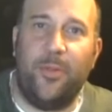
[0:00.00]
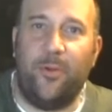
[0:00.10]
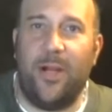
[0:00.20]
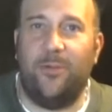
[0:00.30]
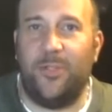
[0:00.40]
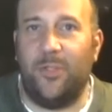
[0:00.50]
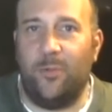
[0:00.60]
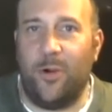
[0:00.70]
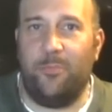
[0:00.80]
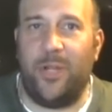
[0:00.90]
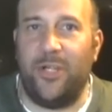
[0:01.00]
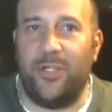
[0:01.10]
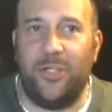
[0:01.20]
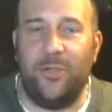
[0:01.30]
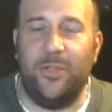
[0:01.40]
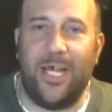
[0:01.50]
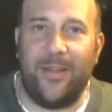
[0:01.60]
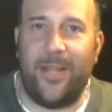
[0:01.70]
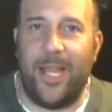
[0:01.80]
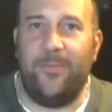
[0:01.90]
the ground to the workbench and do a lot
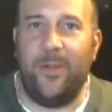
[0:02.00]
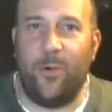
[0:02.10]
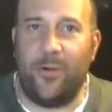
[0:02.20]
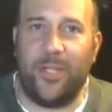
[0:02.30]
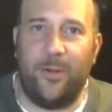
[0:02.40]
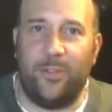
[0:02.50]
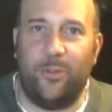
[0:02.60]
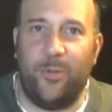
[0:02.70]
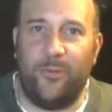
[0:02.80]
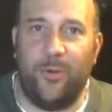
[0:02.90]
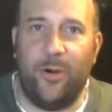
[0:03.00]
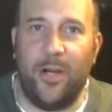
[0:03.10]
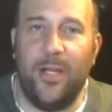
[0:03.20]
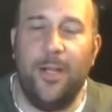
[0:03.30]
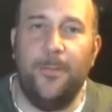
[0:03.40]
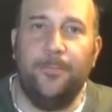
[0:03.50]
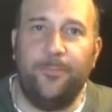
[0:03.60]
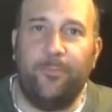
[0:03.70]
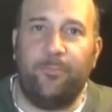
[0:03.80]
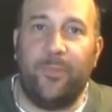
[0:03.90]
of the heavy work that I was doing before.
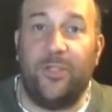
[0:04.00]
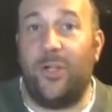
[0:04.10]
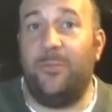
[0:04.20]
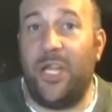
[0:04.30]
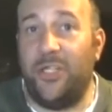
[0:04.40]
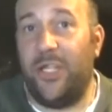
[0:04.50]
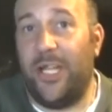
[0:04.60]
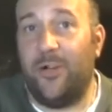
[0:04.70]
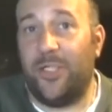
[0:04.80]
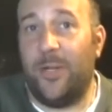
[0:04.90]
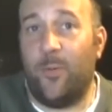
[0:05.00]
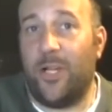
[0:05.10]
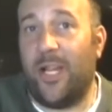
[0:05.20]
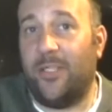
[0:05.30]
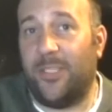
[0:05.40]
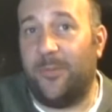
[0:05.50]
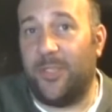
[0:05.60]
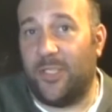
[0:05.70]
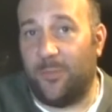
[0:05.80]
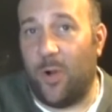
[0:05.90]
So I'm changing gears and I'm working on stuff
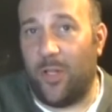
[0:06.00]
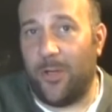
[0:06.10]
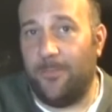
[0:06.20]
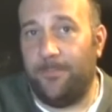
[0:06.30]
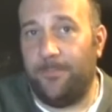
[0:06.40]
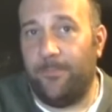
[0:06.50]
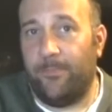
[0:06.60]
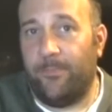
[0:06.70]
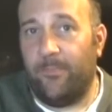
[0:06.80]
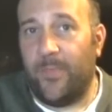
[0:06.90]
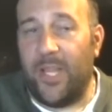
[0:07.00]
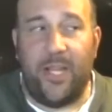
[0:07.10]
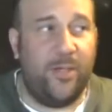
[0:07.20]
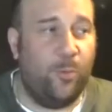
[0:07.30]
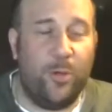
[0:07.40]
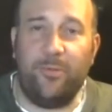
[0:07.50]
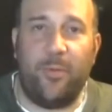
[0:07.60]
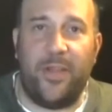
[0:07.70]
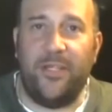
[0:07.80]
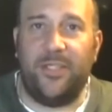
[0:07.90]
that's smaller. And one of the
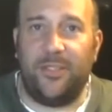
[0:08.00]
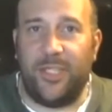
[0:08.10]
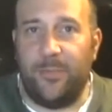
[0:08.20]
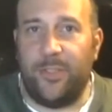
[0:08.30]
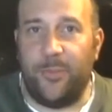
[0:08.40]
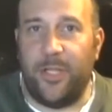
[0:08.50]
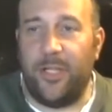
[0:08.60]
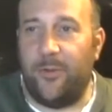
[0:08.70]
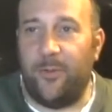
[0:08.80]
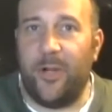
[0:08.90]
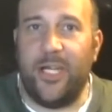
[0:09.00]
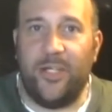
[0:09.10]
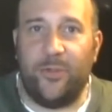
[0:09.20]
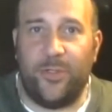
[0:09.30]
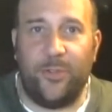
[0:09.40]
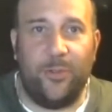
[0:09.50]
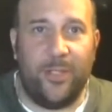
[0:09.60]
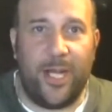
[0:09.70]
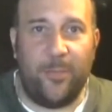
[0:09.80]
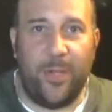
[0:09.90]
things that seems to be of great interest to a
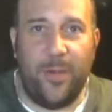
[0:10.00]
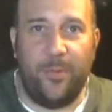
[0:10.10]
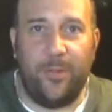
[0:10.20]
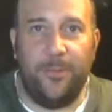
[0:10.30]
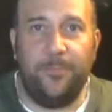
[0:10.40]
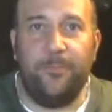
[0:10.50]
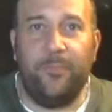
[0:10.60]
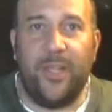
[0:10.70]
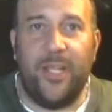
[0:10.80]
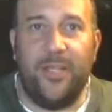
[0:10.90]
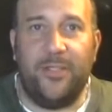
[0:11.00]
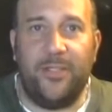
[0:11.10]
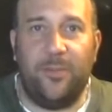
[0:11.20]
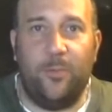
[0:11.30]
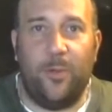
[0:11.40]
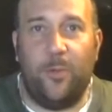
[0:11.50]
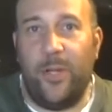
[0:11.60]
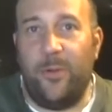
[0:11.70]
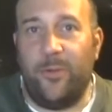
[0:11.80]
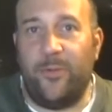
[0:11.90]
lot of people is what
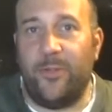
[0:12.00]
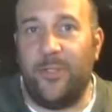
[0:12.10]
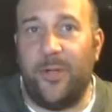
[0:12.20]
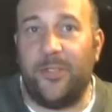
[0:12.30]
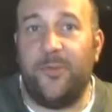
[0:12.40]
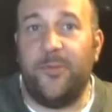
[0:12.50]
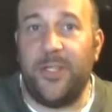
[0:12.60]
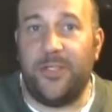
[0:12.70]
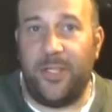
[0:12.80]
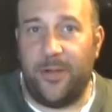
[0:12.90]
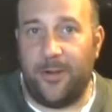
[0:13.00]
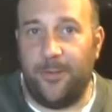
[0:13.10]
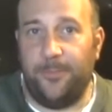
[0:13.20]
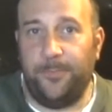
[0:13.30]
we refer to as feast gear.